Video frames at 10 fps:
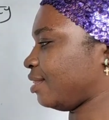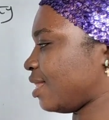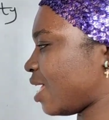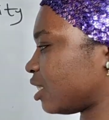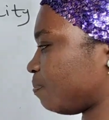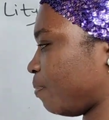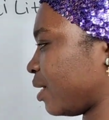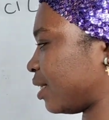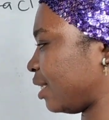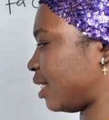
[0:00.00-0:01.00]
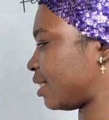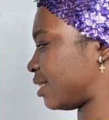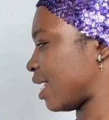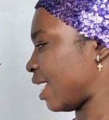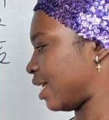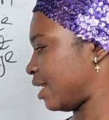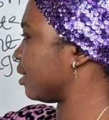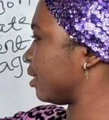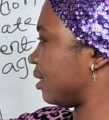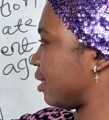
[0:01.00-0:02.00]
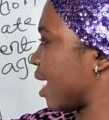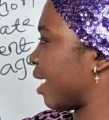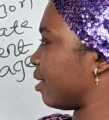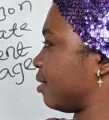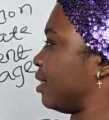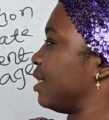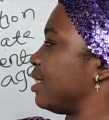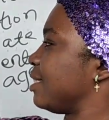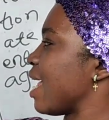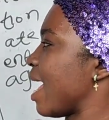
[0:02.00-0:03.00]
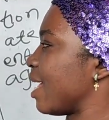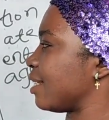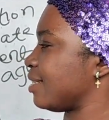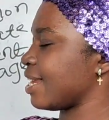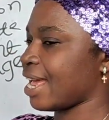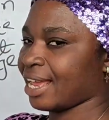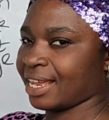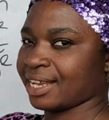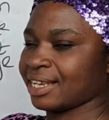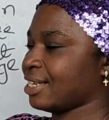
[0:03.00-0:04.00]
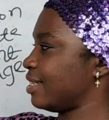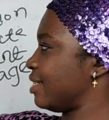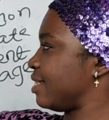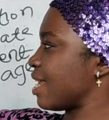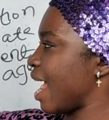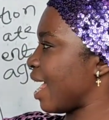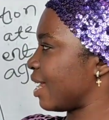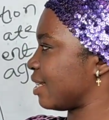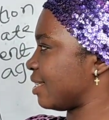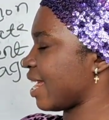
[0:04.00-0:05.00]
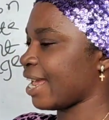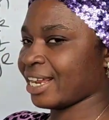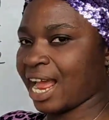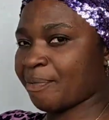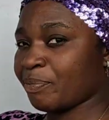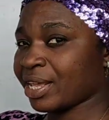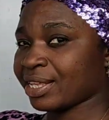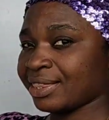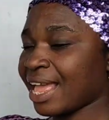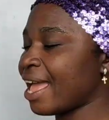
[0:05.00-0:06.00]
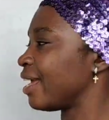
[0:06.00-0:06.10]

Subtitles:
Let's pick the letter de, da, de, da, de. I pick de,